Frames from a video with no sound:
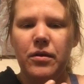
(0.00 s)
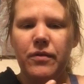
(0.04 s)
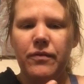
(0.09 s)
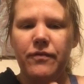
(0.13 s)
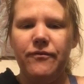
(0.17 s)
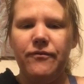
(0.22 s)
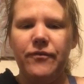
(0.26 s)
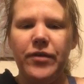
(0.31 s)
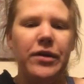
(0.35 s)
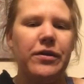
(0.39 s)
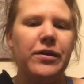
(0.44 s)

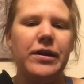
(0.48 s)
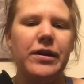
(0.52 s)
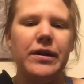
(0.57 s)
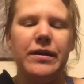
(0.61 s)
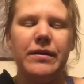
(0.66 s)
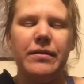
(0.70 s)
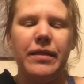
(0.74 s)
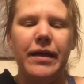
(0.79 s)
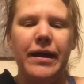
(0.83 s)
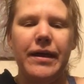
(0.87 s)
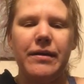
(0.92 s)

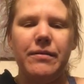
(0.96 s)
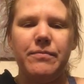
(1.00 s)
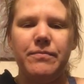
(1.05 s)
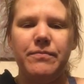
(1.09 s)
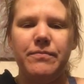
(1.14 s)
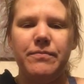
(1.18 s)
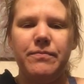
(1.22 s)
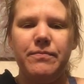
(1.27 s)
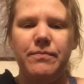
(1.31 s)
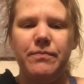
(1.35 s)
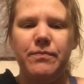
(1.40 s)
very, like,
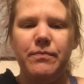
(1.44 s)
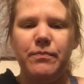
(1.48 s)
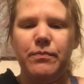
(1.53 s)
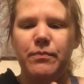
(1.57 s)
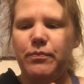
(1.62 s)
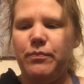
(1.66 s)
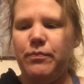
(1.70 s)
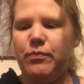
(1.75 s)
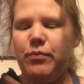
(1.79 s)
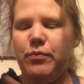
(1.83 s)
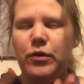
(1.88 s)

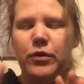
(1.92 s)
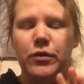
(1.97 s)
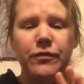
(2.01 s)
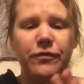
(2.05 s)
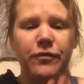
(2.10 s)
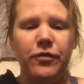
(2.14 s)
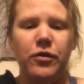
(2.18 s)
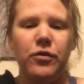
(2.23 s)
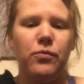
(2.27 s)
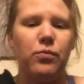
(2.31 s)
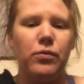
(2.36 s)

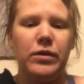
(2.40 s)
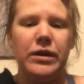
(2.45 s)
preferred